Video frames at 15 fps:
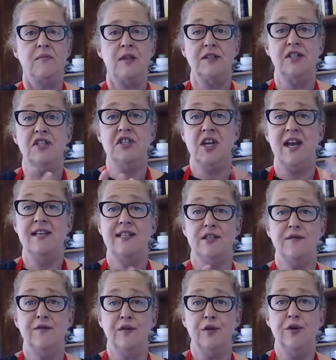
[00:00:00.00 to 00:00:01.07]
to taste the
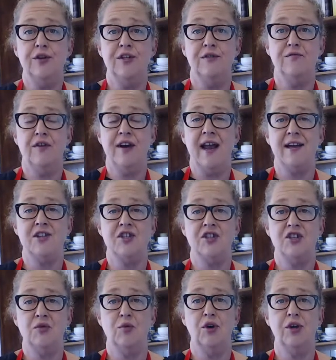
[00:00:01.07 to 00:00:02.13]
food and react
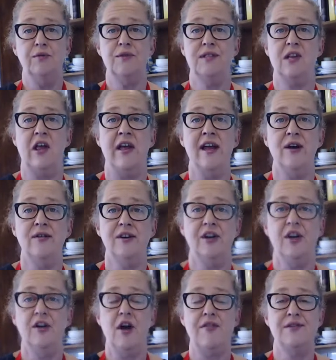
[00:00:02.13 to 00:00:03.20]
to what it was like,
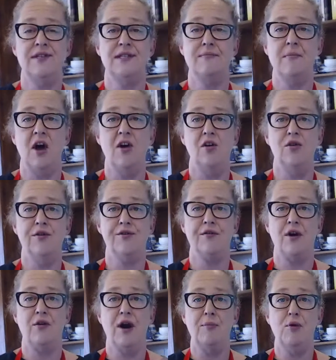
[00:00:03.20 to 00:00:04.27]
either smile or
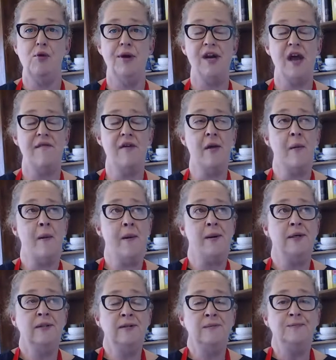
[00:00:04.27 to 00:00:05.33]
throw up or whatever.
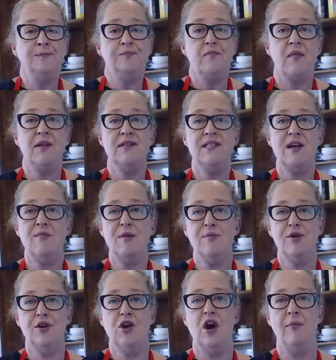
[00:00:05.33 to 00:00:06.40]
And someone
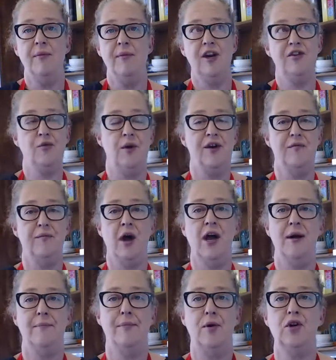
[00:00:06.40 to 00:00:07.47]
put a comment under one of my
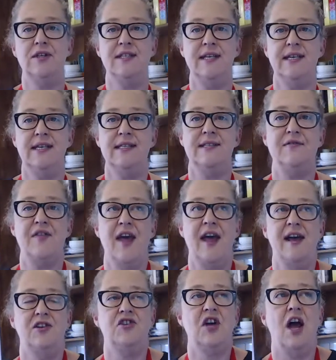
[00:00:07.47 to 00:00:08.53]
unboxings
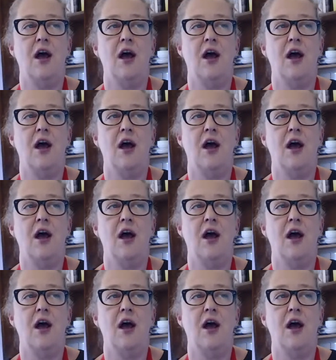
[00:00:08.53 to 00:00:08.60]
that